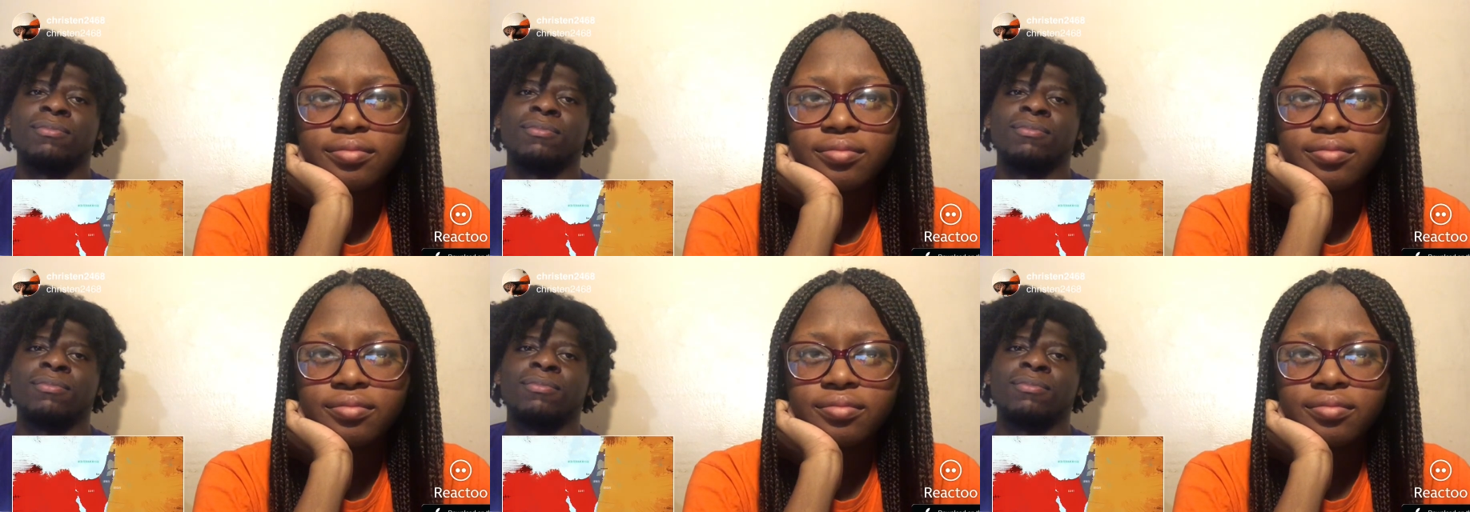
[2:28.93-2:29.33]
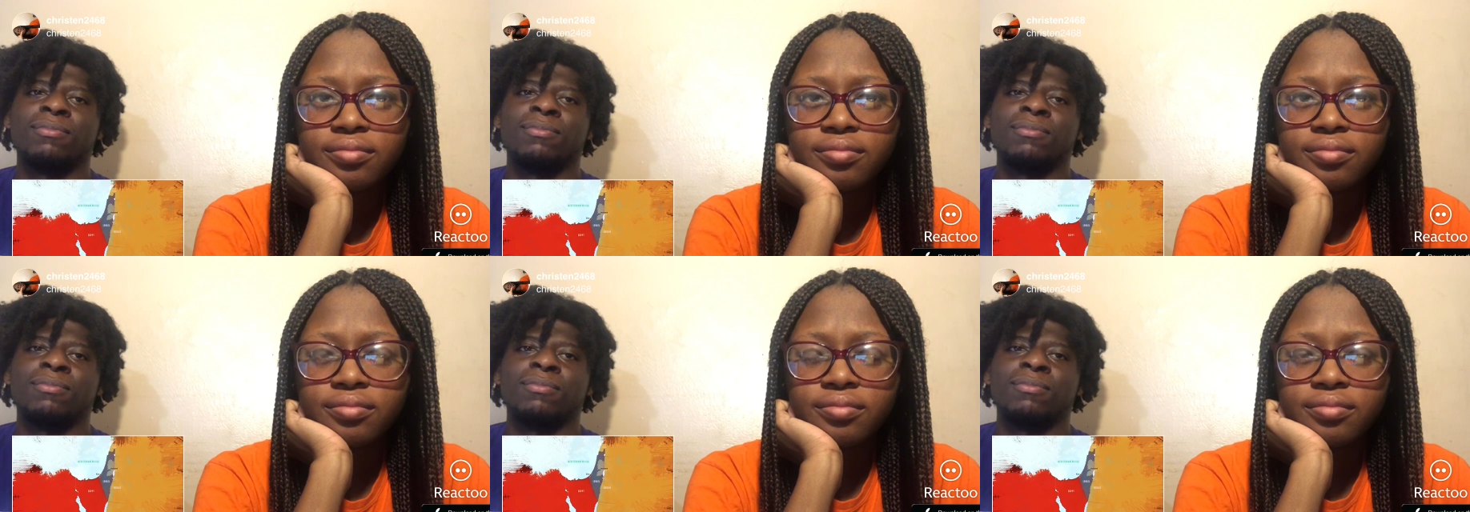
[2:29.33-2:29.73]

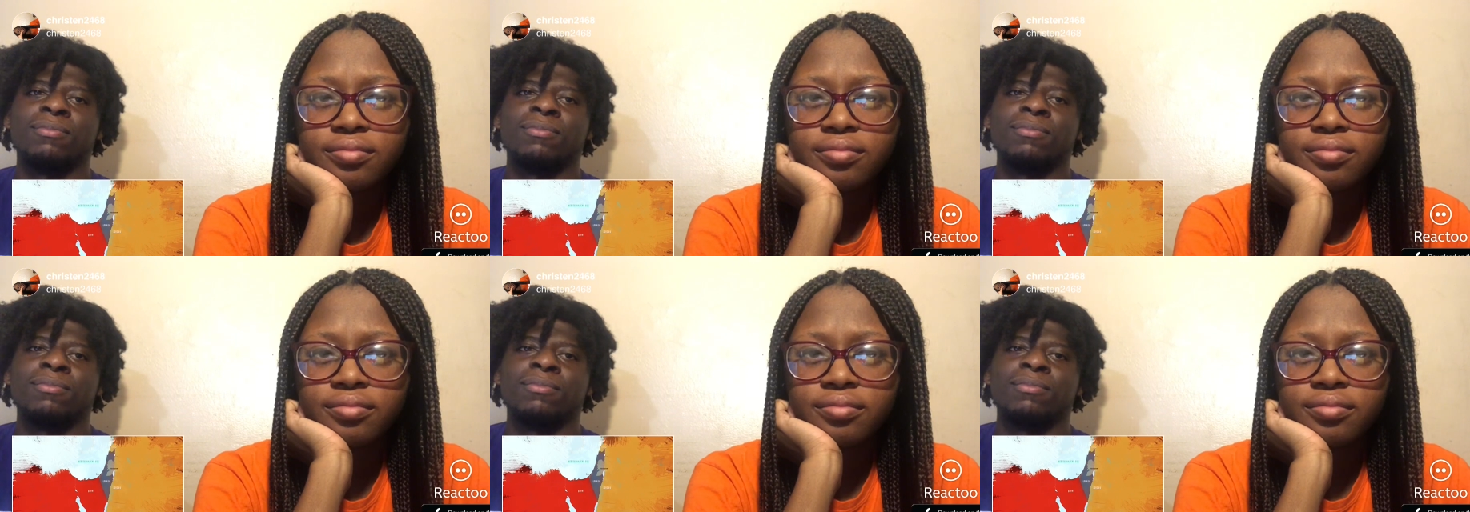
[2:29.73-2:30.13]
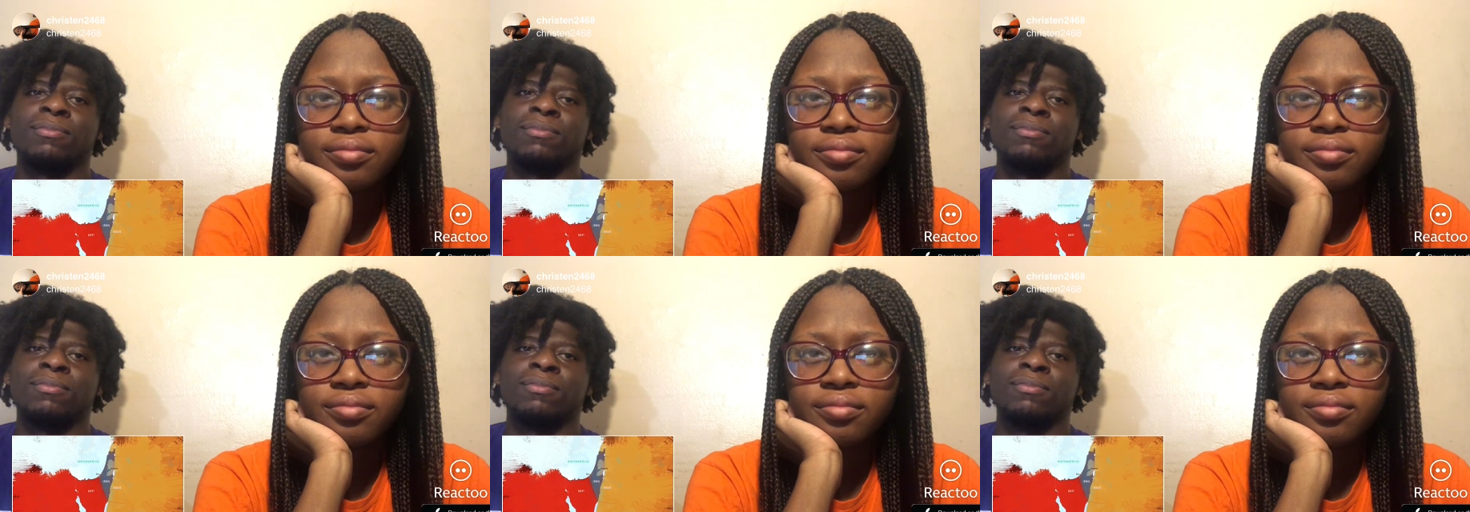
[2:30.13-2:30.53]

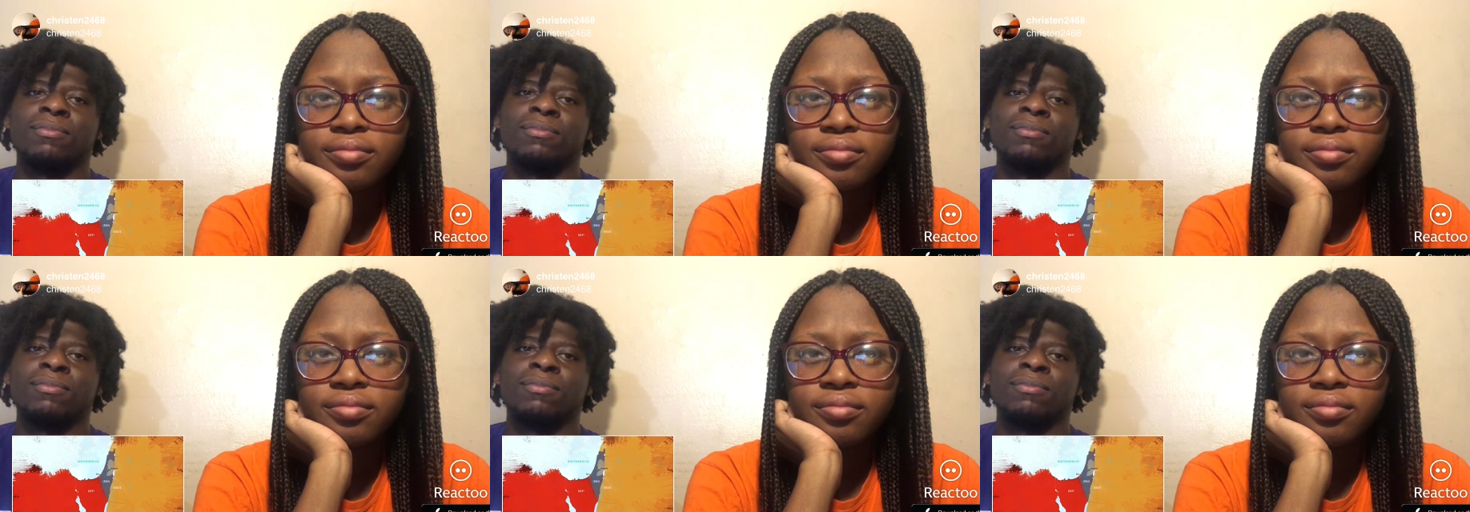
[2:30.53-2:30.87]
No one is speaking in this clip.